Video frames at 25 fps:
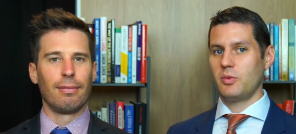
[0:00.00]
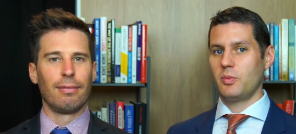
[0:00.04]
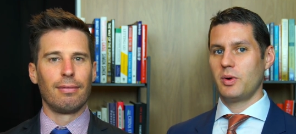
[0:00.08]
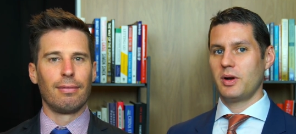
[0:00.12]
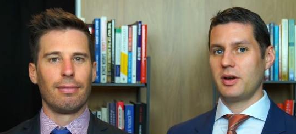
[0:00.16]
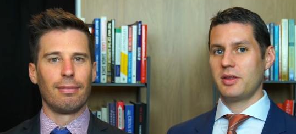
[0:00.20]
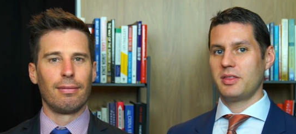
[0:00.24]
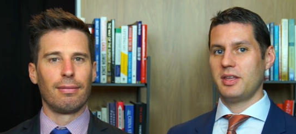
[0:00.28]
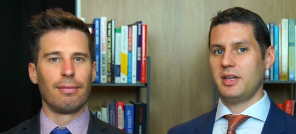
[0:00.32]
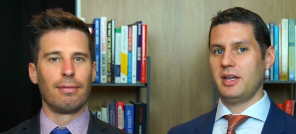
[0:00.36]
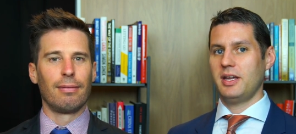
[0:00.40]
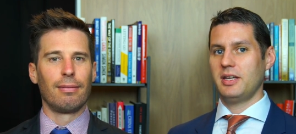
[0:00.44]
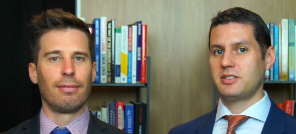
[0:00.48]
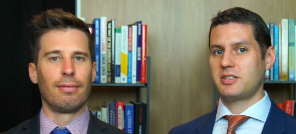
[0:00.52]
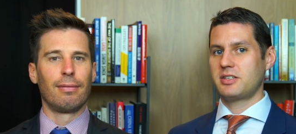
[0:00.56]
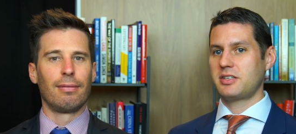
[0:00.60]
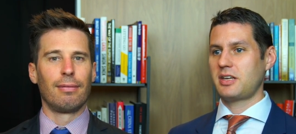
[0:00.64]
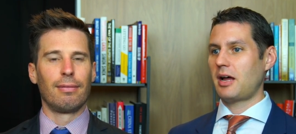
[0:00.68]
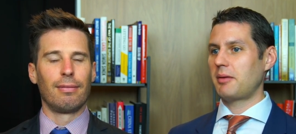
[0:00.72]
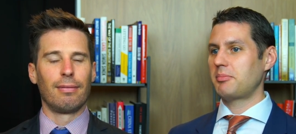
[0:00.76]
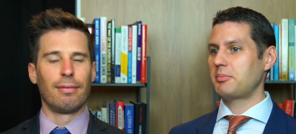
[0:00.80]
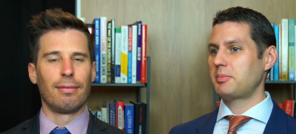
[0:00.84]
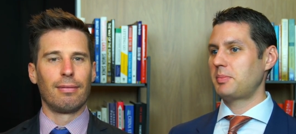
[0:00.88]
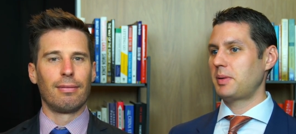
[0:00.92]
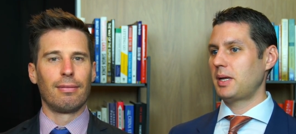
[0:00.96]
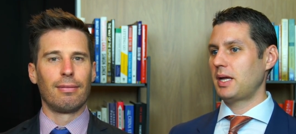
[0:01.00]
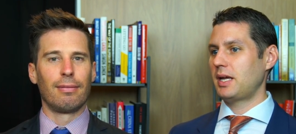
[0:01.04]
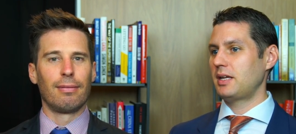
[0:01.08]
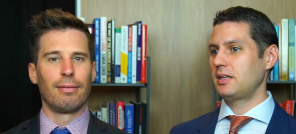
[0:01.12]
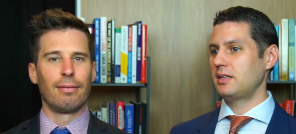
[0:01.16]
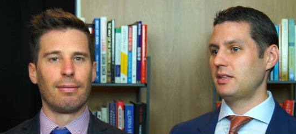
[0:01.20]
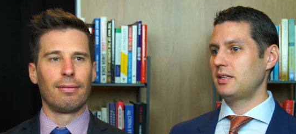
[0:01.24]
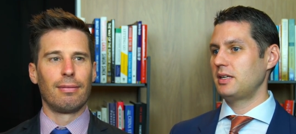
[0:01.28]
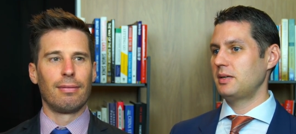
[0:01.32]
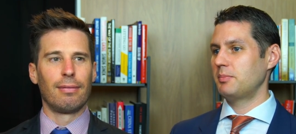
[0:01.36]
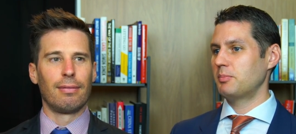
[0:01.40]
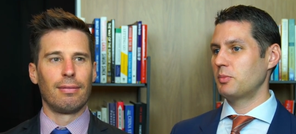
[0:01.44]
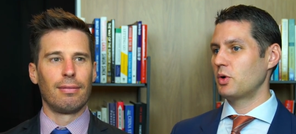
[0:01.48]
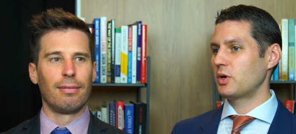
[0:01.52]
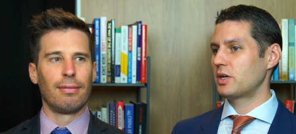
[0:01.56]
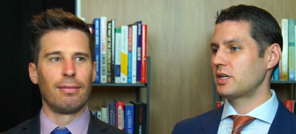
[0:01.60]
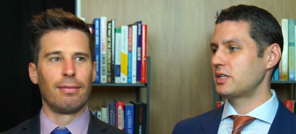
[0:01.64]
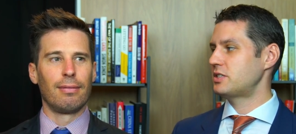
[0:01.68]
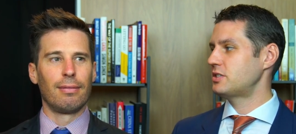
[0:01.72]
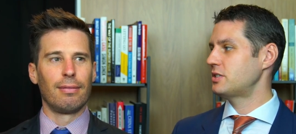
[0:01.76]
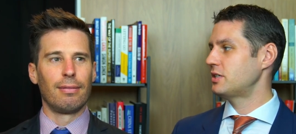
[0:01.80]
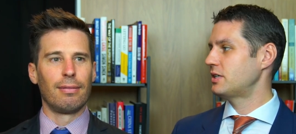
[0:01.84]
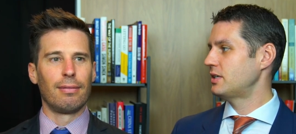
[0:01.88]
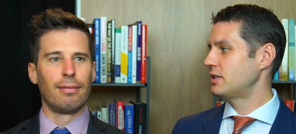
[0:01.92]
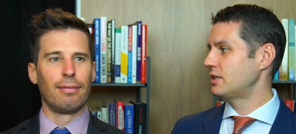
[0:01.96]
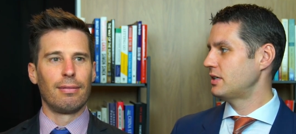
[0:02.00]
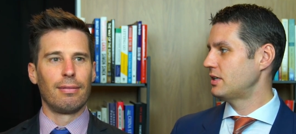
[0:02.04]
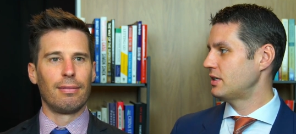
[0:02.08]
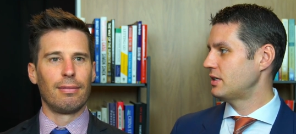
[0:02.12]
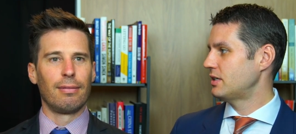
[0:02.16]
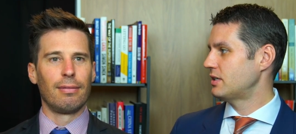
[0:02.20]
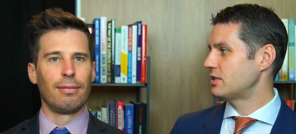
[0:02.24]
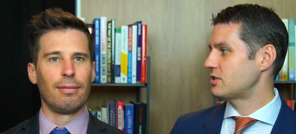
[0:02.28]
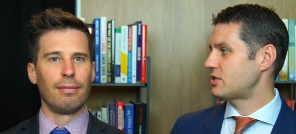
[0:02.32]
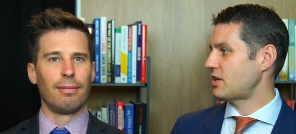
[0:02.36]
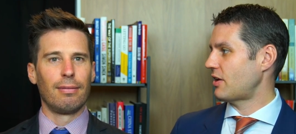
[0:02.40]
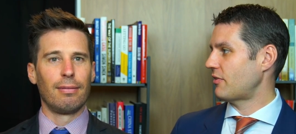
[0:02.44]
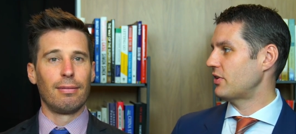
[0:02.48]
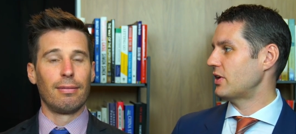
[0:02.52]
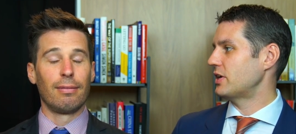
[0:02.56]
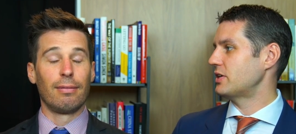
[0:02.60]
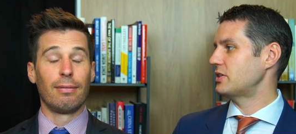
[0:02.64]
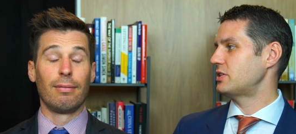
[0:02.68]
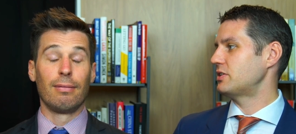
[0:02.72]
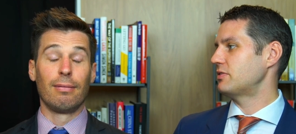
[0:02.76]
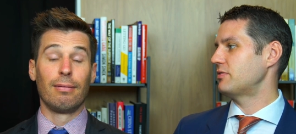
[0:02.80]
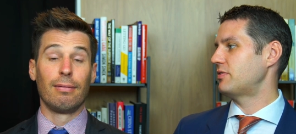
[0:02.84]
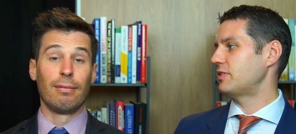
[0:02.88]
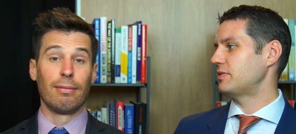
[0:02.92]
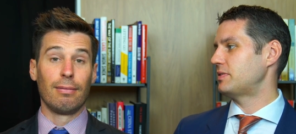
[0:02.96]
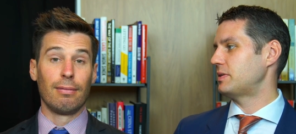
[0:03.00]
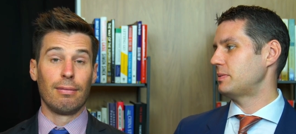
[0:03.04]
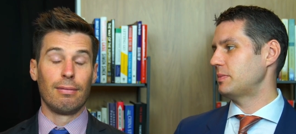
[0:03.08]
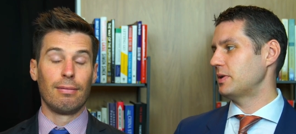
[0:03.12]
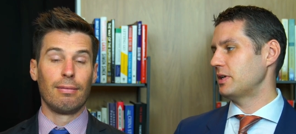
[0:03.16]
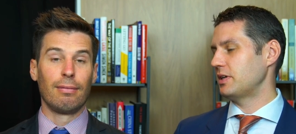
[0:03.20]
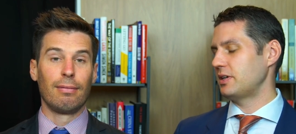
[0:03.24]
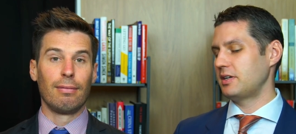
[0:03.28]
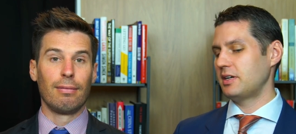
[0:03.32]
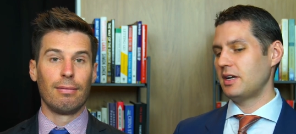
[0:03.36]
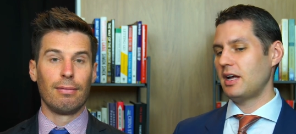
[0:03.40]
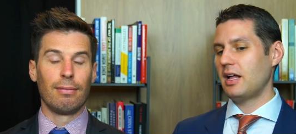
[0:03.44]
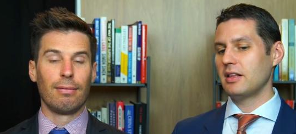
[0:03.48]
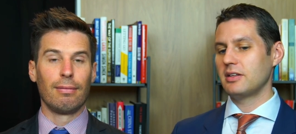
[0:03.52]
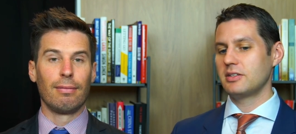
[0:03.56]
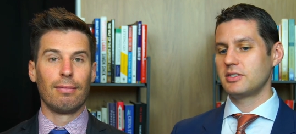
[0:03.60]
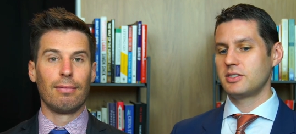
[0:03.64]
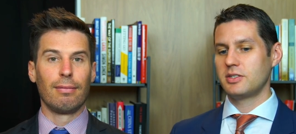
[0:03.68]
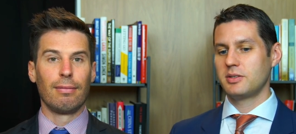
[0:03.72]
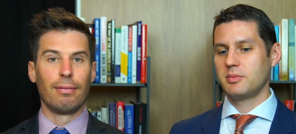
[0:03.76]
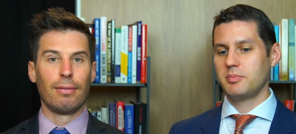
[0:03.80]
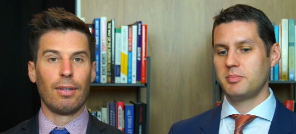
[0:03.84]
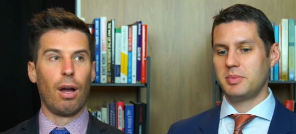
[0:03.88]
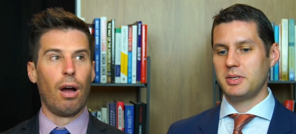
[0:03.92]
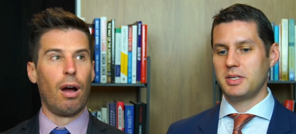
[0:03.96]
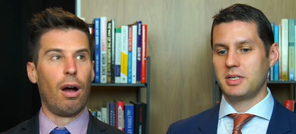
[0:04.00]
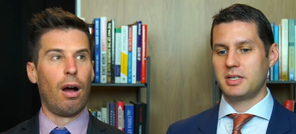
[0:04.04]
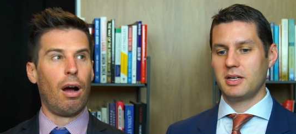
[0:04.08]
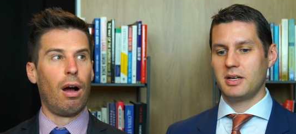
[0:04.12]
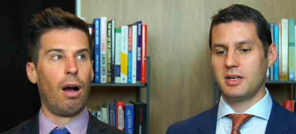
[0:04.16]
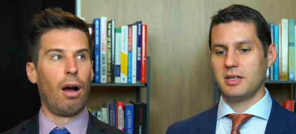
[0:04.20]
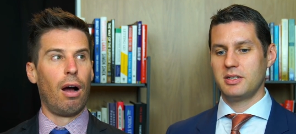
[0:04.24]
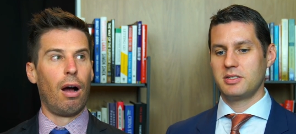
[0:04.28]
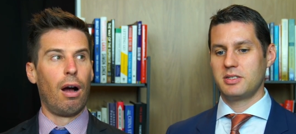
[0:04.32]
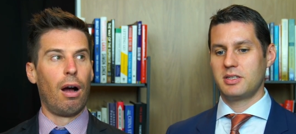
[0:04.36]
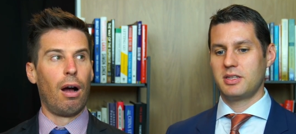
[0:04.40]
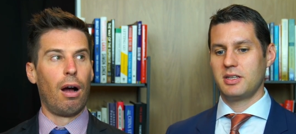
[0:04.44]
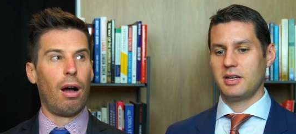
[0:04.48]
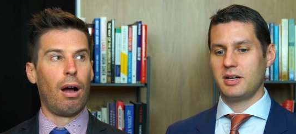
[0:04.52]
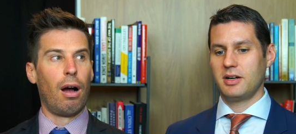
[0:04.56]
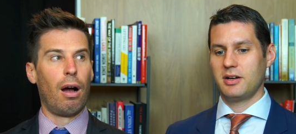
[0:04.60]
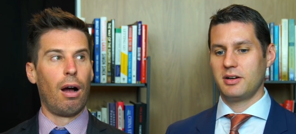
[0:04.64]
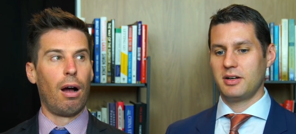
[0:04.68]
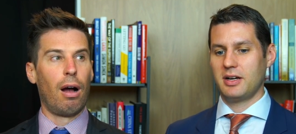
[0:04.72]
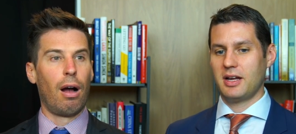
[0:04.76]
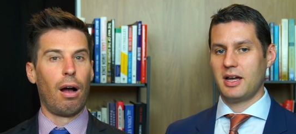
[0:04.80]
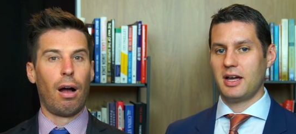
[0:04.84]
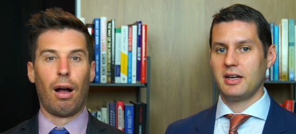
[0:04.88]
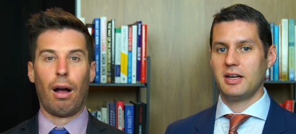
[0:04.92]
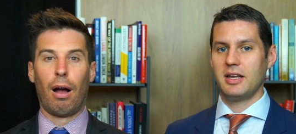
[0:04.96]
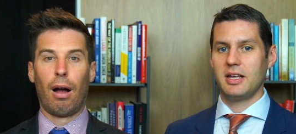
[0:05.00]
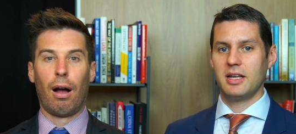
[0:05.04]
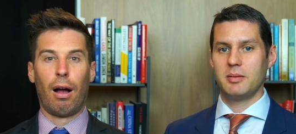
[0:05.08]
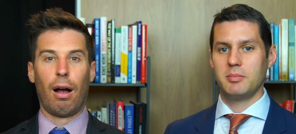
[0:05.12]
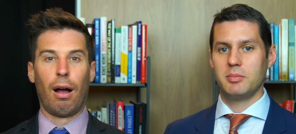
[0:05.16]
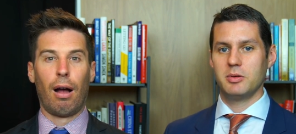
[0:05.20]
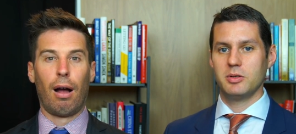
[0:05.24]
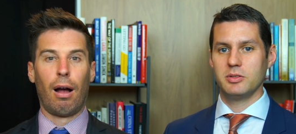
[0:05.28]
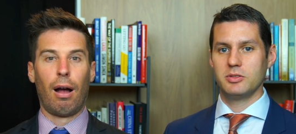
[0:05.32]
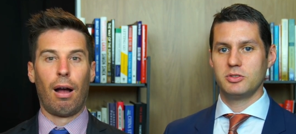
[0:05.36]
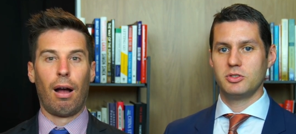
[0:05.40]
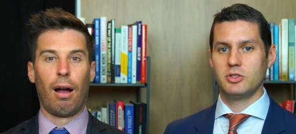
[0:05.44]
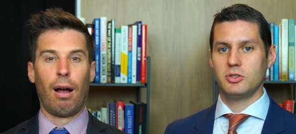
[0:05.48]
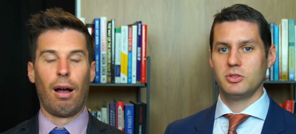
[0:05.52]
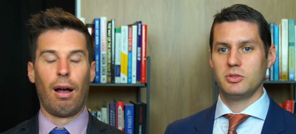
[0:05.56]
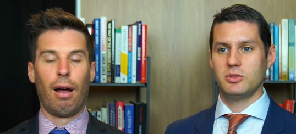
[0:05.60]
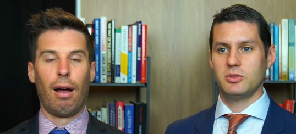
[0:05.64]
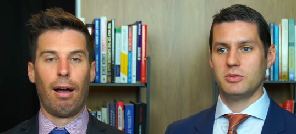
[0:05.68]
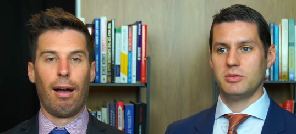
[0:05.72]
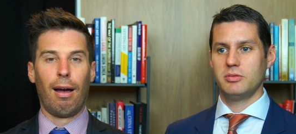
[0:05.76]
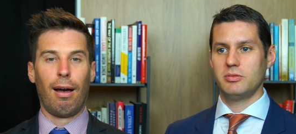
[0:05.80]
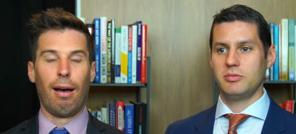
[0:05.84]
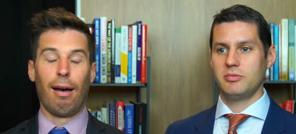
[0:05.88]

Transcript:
Speaker 1: where they stopped paying the mortgage, seven hundred and fifty million dollars, because they're not able to.